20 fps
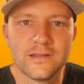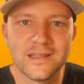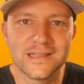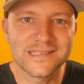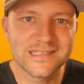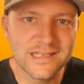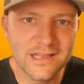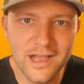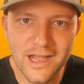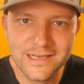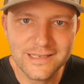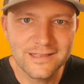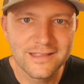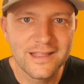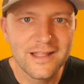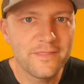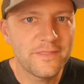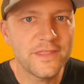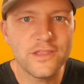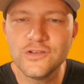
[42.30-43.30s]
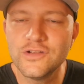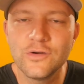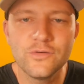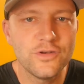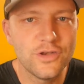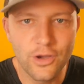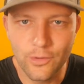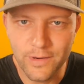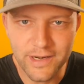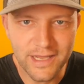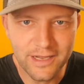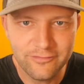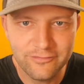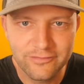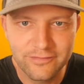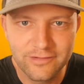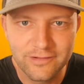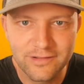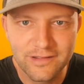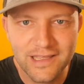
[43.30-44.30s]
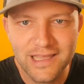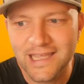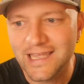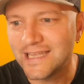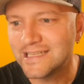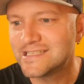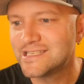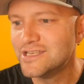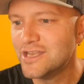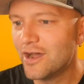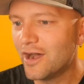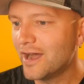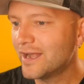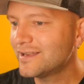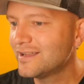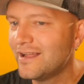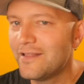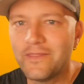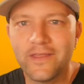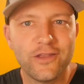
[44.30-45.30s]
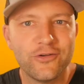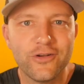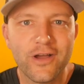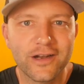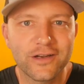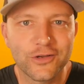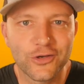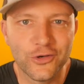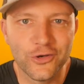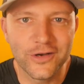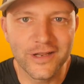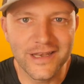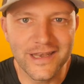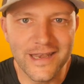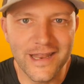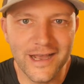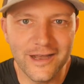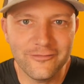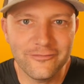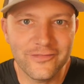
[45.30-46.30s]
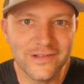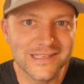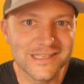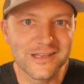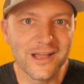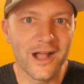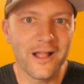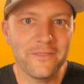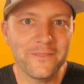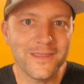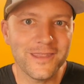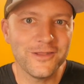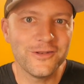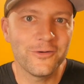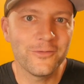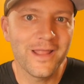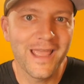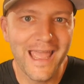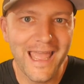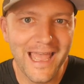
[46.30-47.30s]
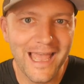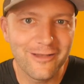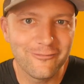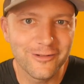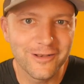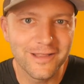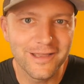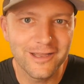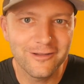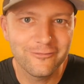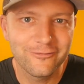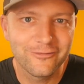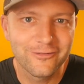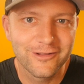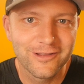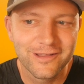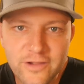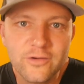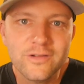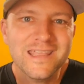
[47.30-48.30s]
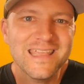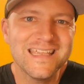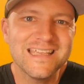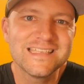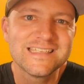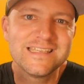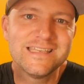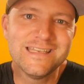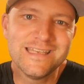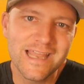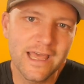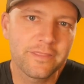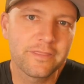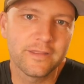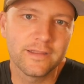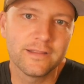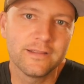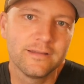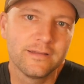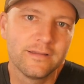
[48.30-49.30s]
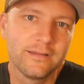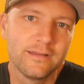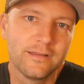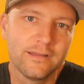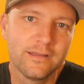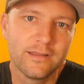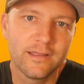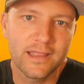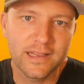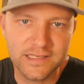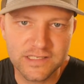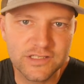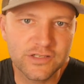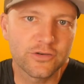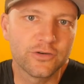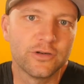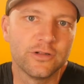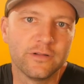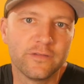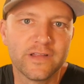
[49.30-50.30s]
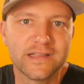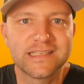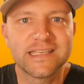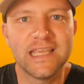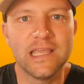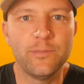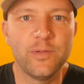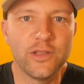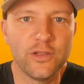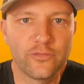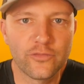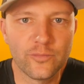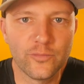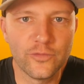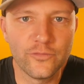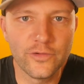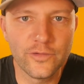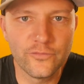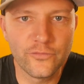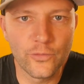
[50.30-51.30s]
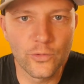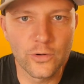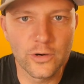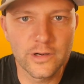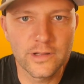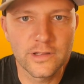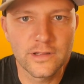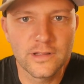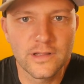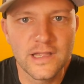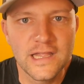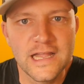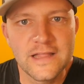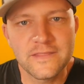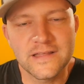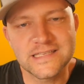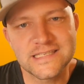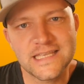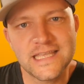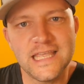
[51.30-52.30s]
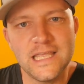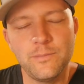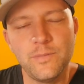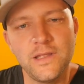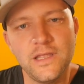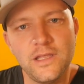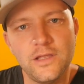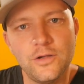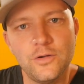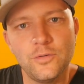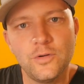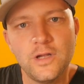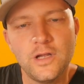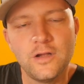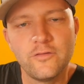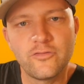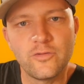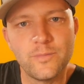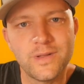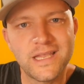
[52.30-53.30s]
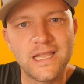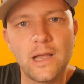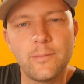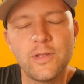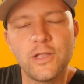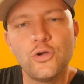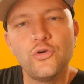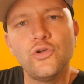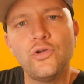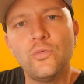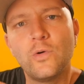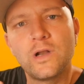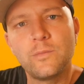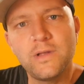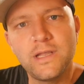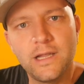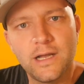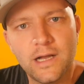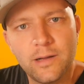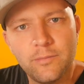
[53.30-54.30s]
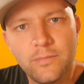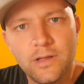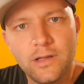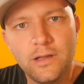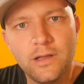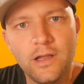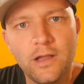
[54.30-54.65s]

It's not that you don't know enough. It's not that you're not good enough. It's not that you don't have enough. There is nothing external that's keeping you from moving forward, that's keeping you from becoming who you want to become,